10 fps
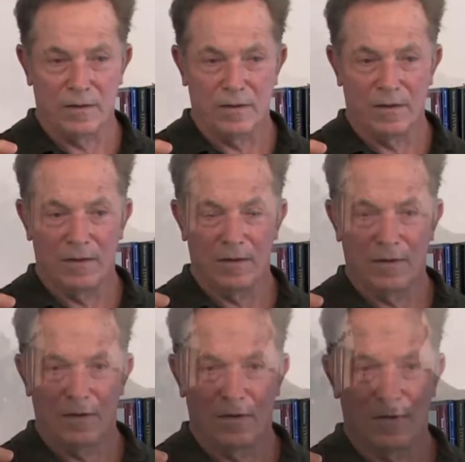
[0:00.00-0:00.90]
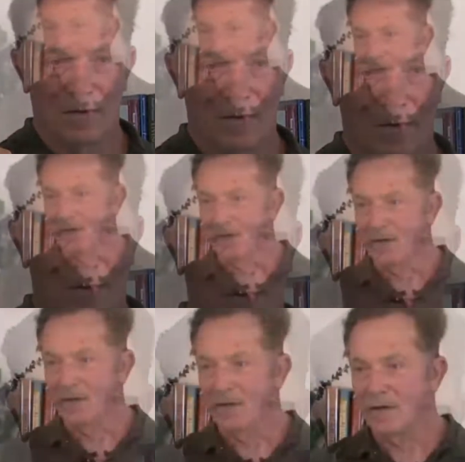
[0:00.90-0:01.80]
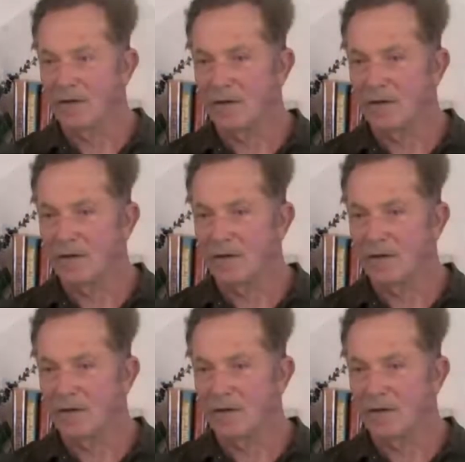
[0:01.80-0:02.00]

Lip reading: (no one is talking)